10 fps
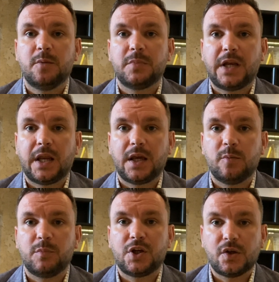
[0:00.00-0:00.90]
But then
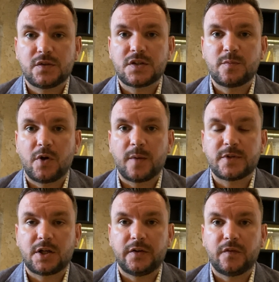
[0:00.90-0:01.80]
again, because the small
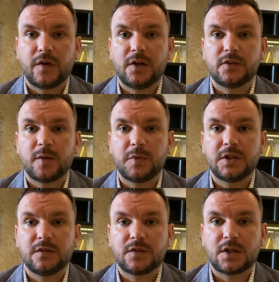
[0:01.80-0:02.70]
caps are undervalued, I
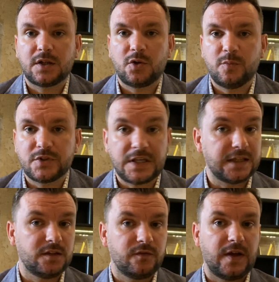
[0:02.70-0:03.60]
believe they're almost like
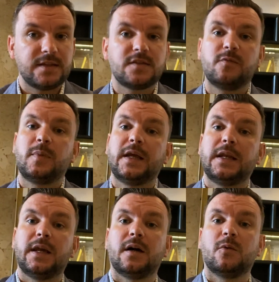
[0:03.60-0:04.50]
a defensive play
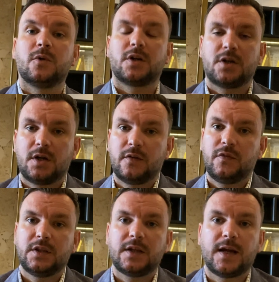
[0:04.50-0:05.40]
now, where I
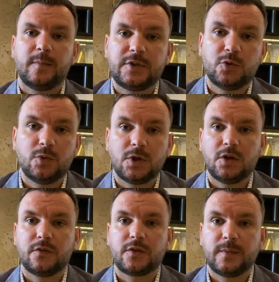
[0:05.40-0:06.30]
think the capital will
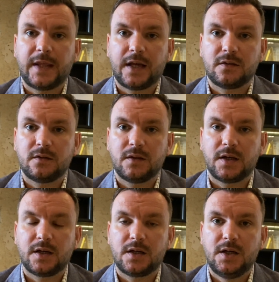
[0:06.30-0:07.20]
go from tech to
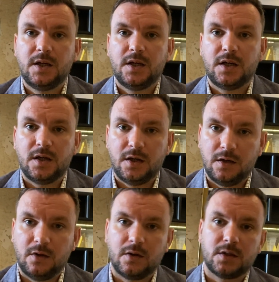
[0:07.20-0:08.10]
their
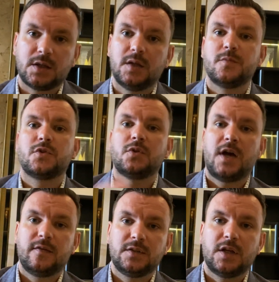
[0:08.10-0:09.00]
longer term to
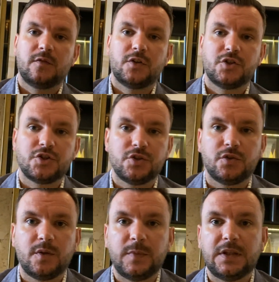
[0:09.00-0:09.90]
have the aversion
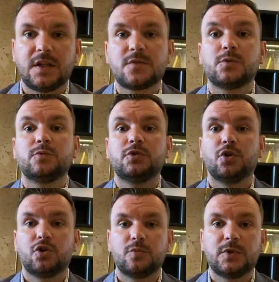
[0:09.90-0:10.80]
to the mean. That's what
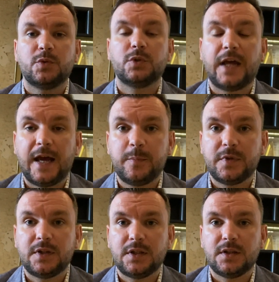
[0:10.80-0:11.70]
normally would
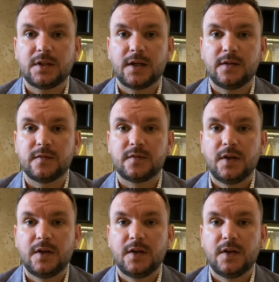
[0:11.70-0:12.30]
happen in kind of